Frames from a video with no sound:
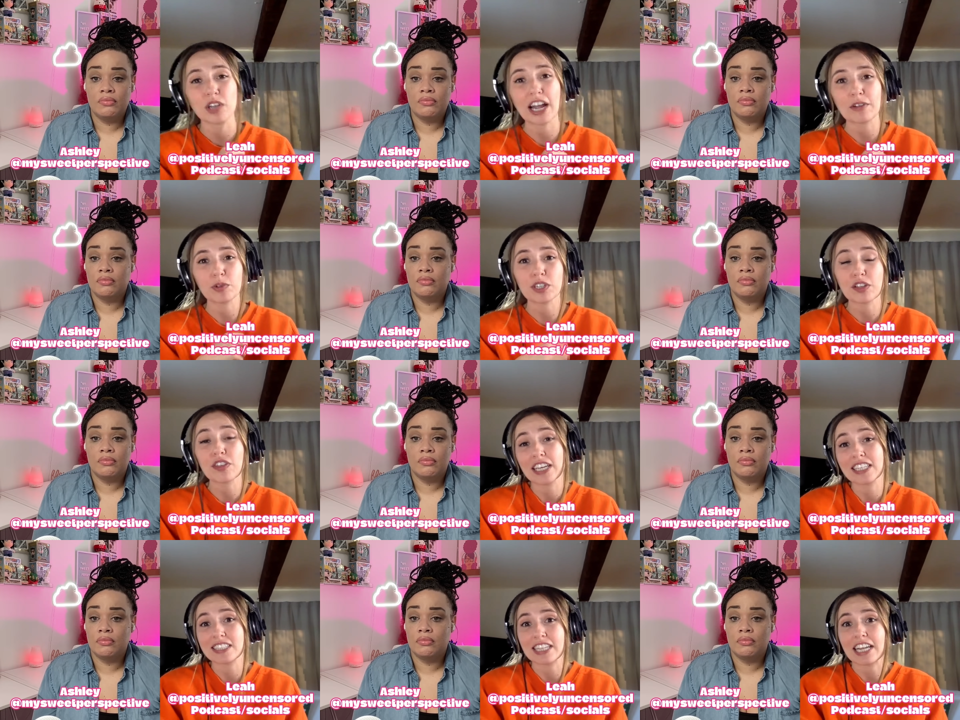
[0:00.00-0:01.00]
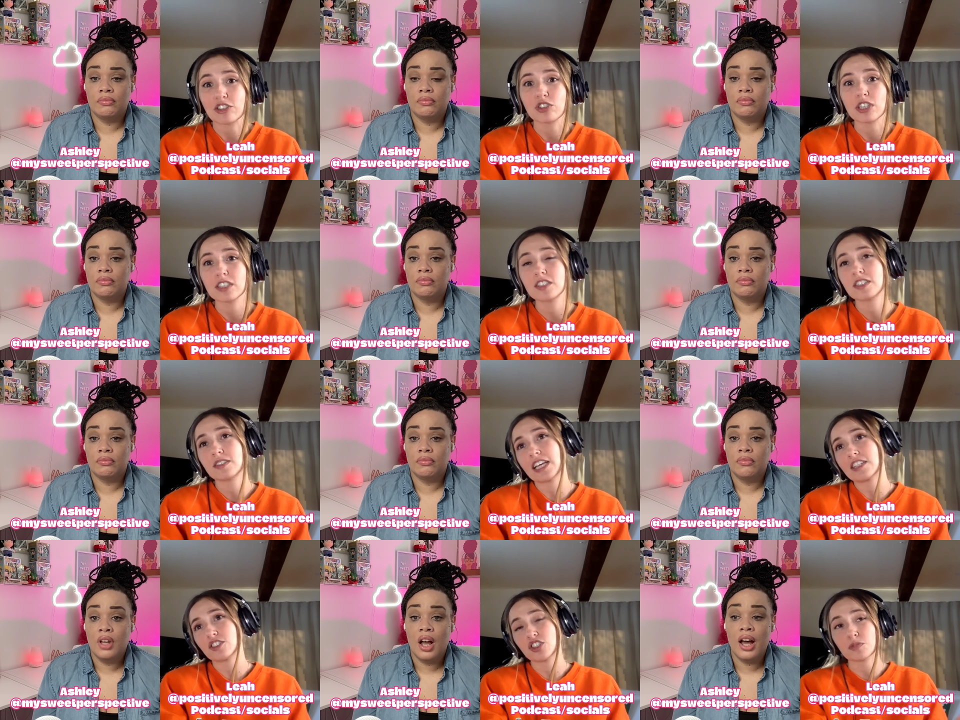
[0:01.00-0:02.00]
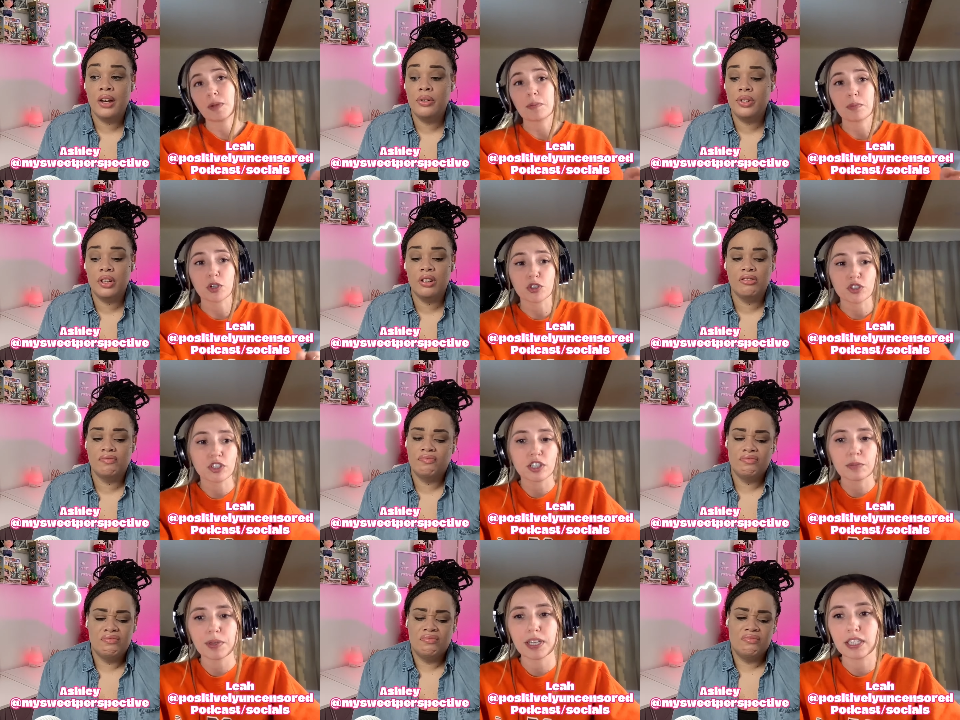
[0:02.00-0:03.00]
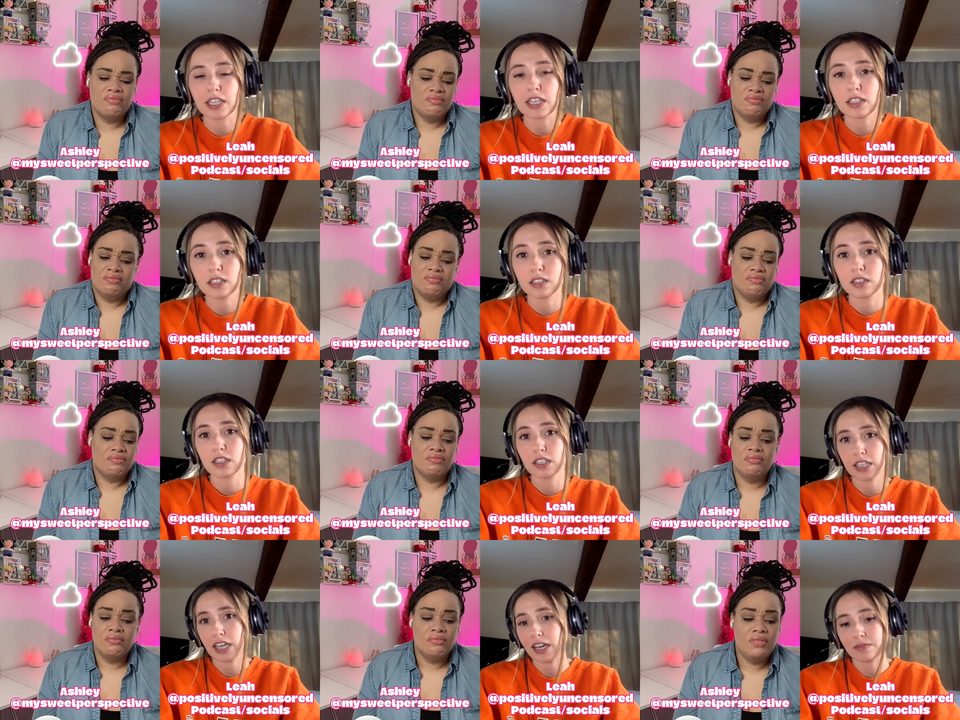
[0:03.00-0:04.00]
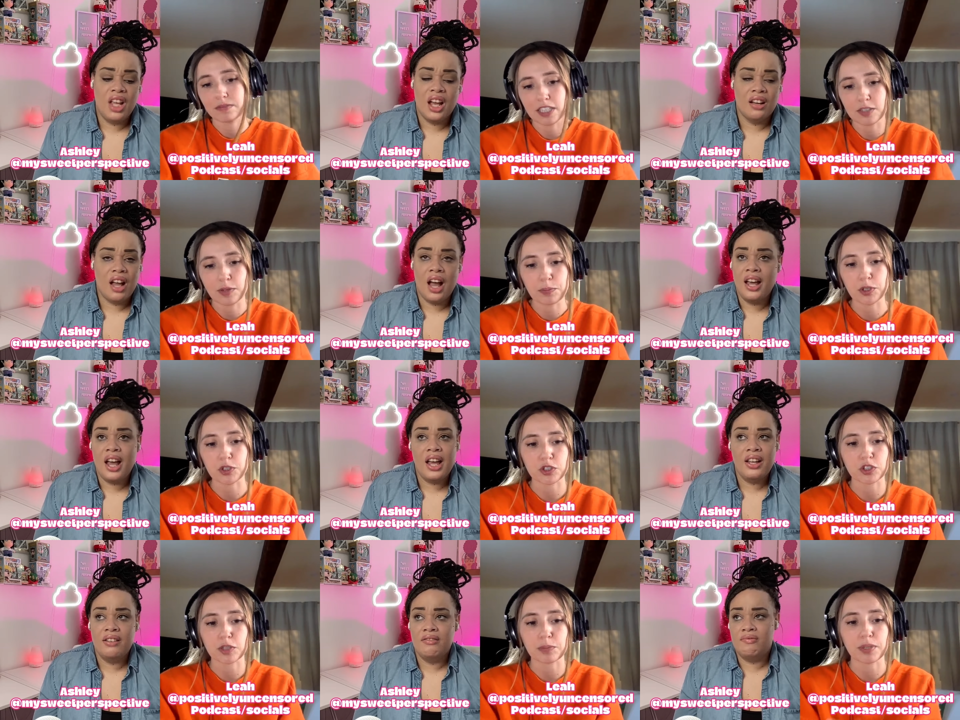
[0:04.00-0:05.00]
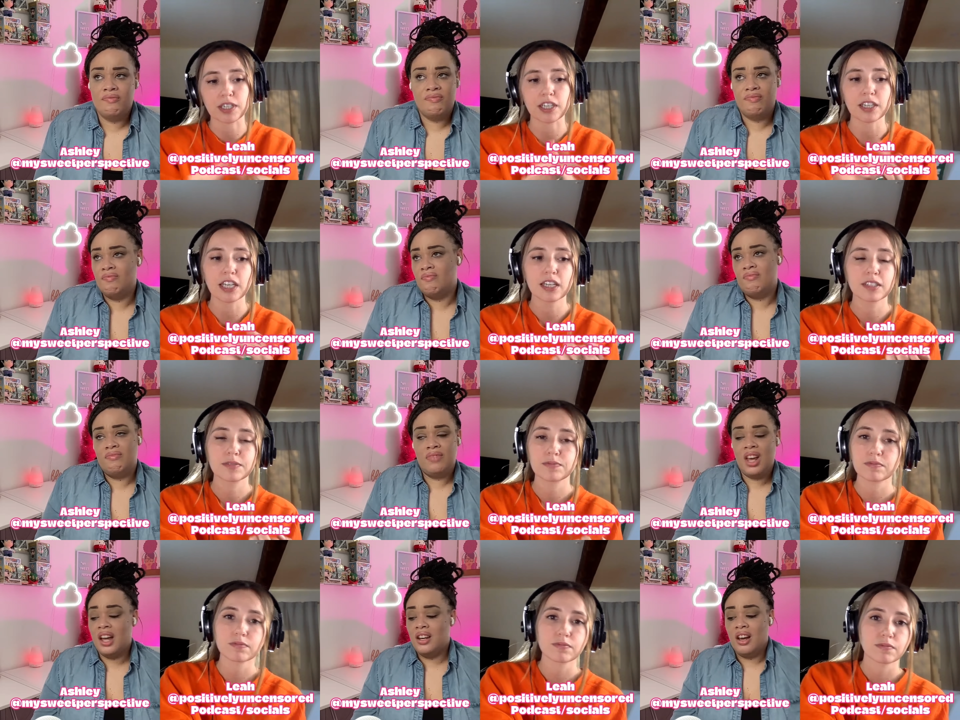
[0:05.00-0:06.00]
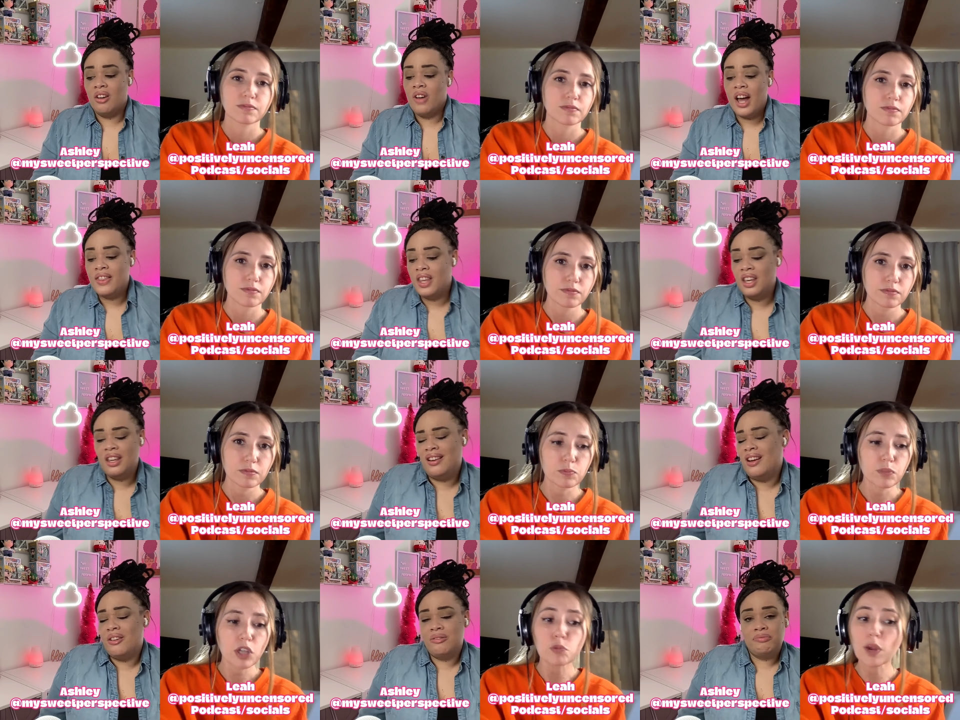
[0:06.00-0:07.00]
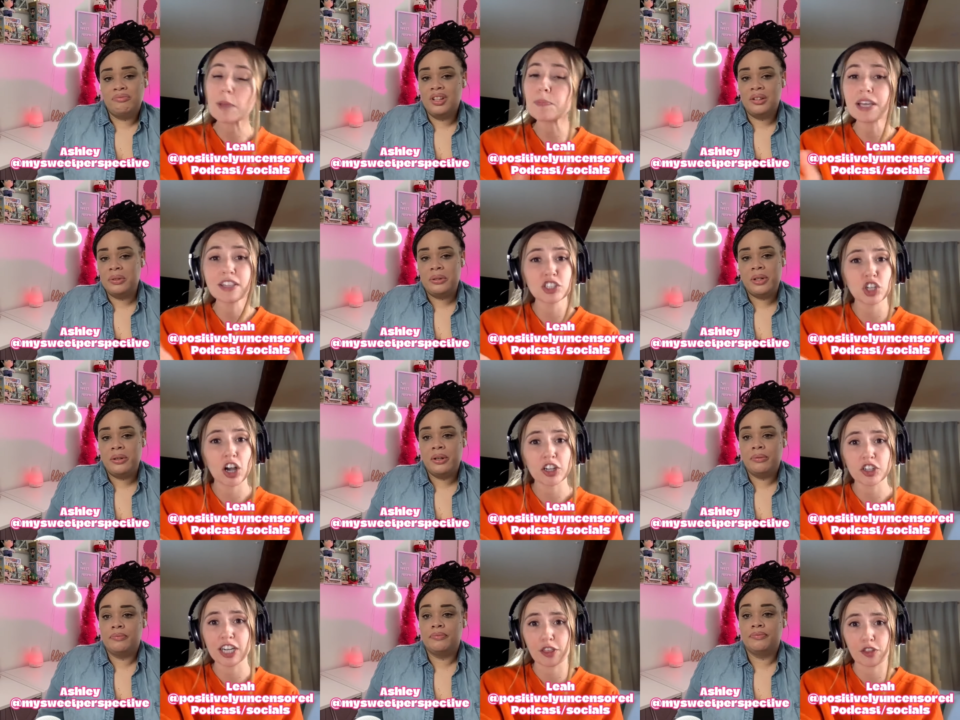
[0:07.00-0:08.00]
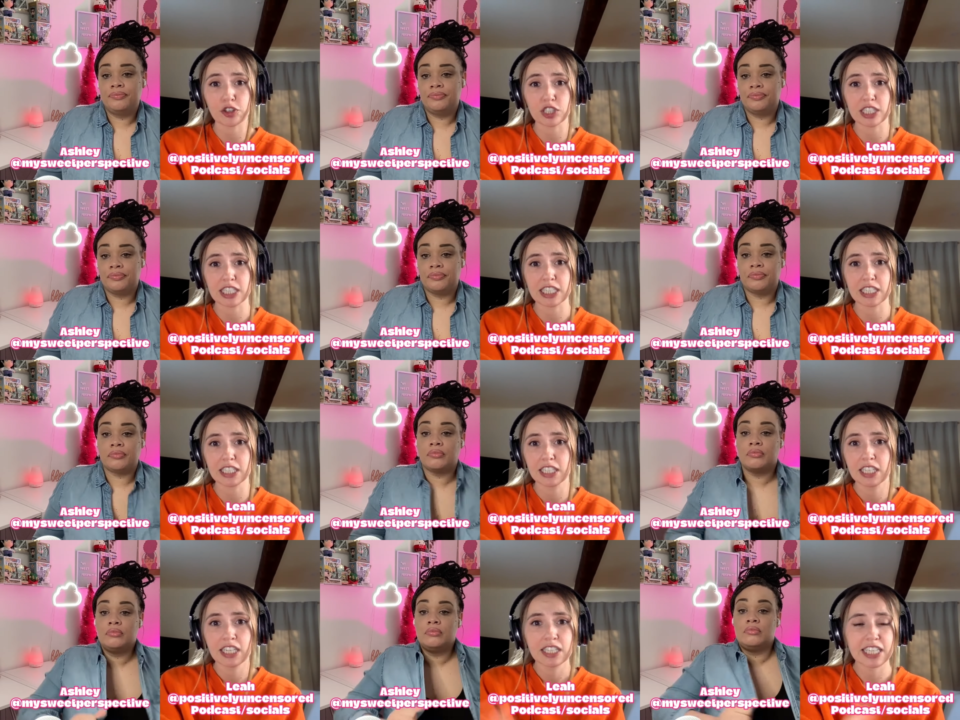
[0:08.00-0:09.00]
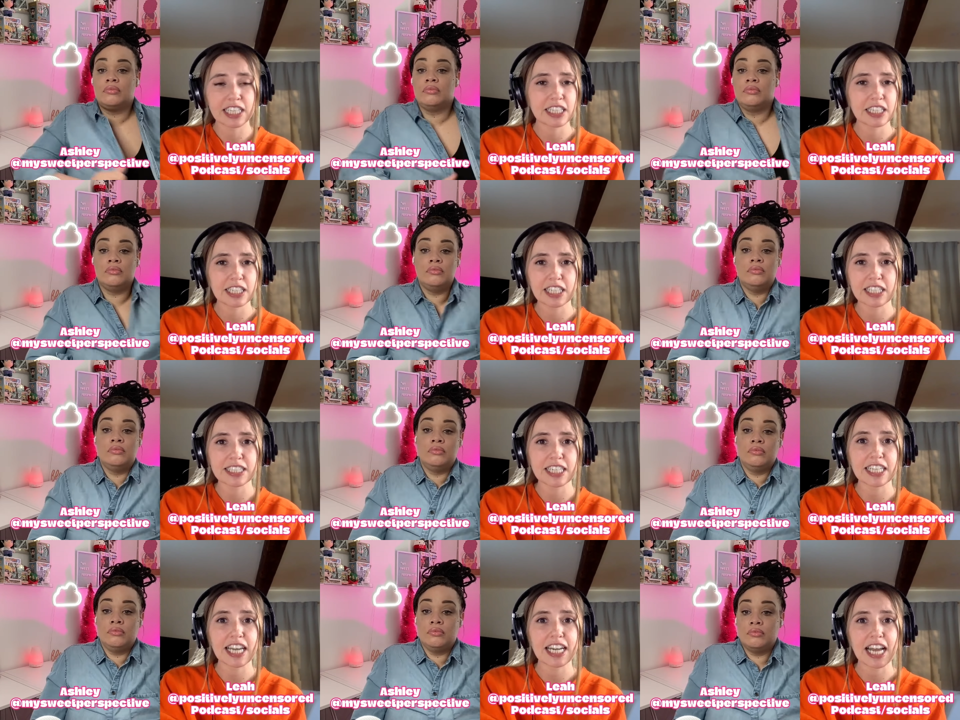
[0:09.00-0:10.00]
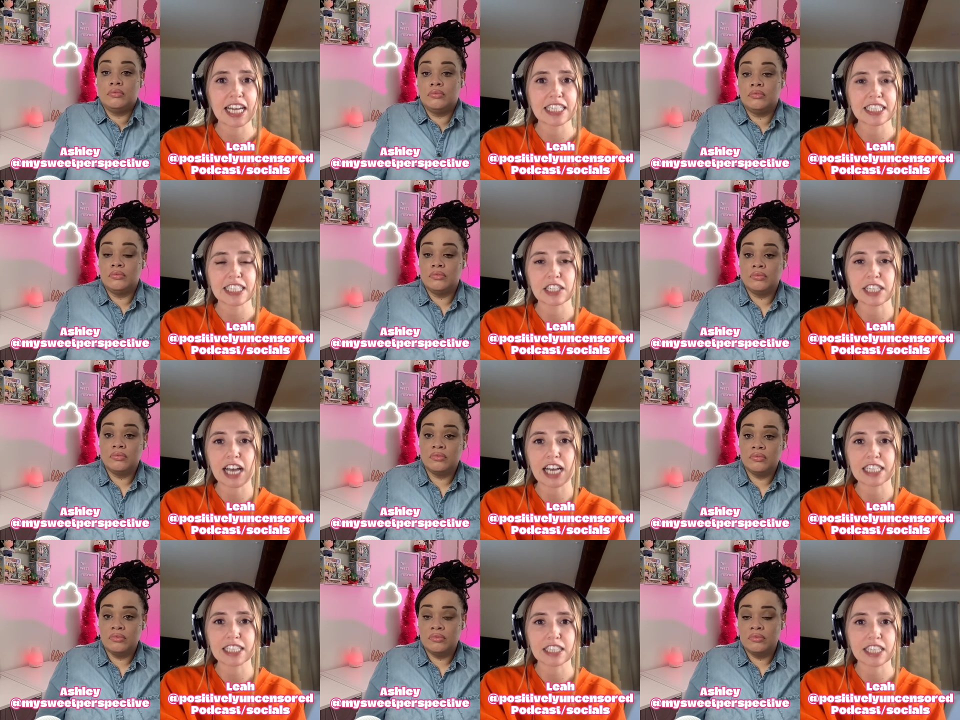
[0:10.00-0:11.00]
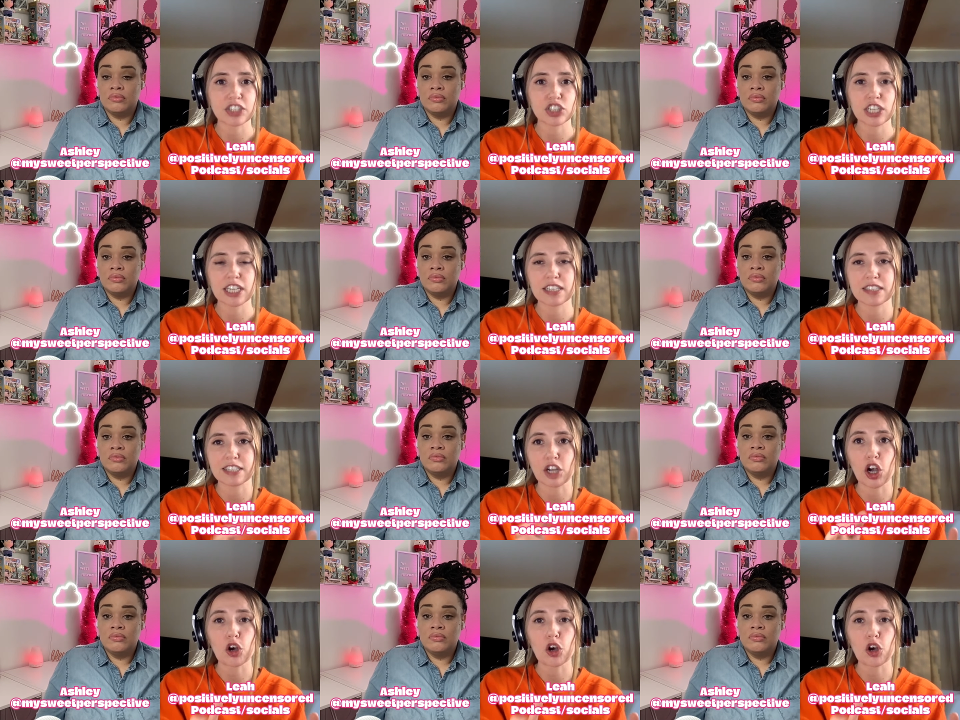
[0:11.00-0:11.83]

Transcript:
Speaker 1: would I really think it's dangerous. That's just my I personal opinion. Yeah, that's yeah, my personal I, opinion.
Speaker 2: Yeah, no, I think no, raping the no, daughter no, at
Speaker 1: thirteen, like he like he said, he had ideal idealations and